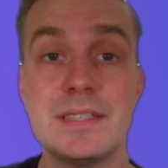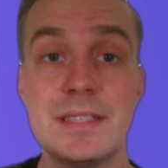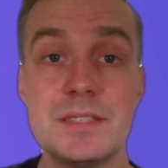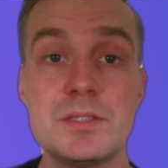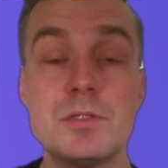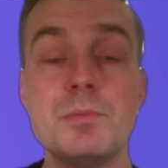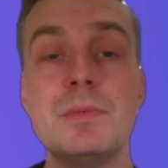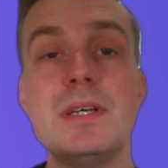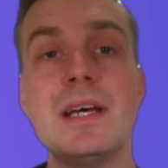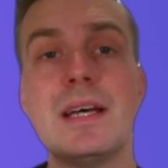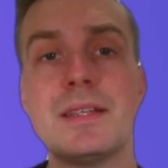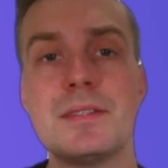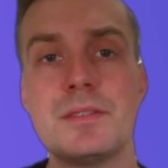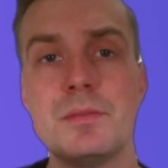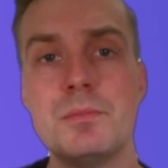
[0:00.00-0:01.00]
sense to me
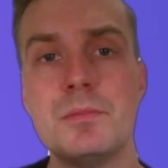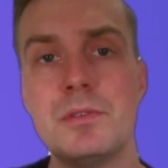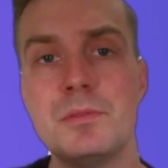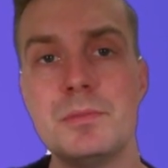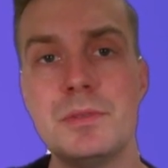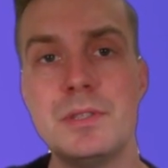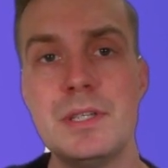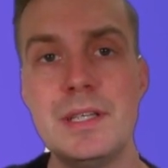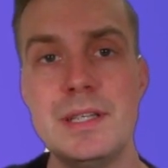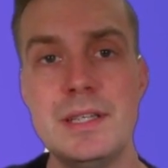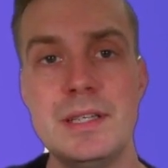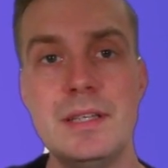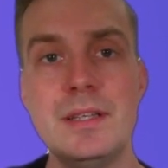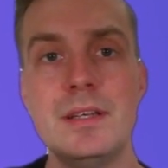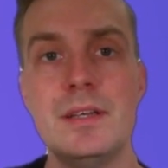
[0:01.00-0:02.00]
at the moment.
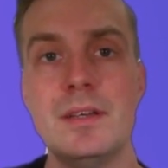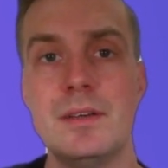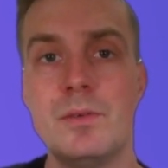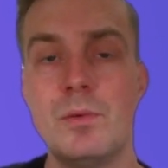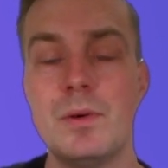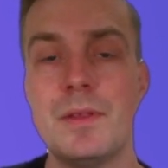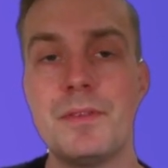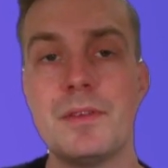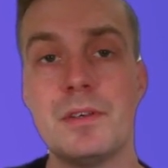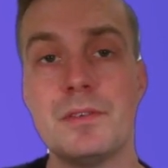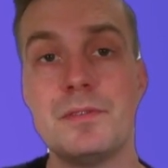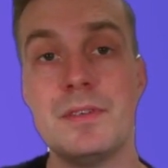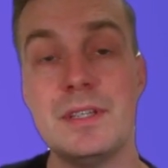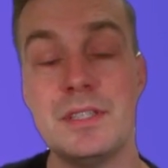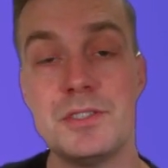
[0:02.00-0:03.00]
He went
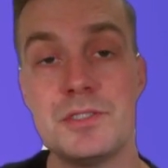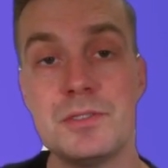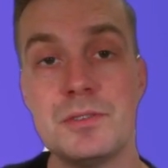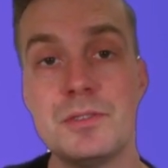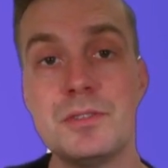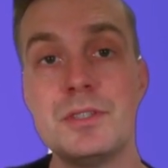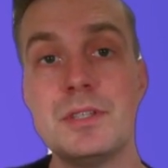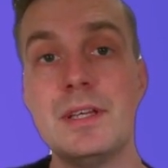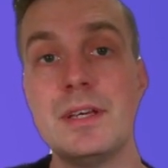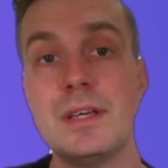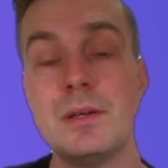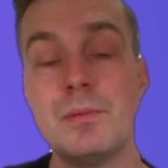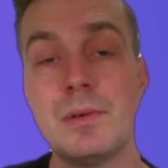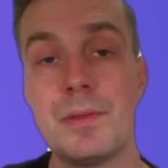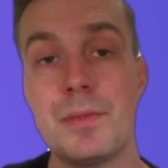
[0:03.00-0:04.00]
off injured in
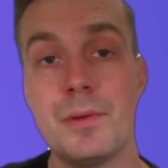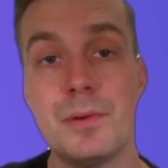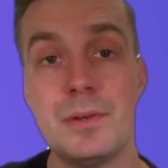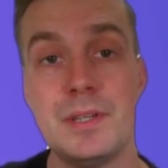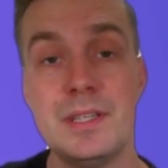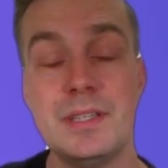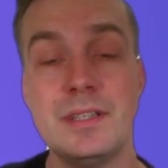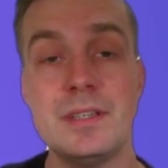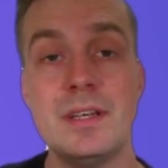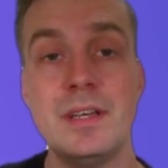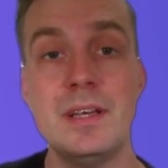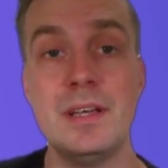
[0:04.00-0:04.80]
game week 13.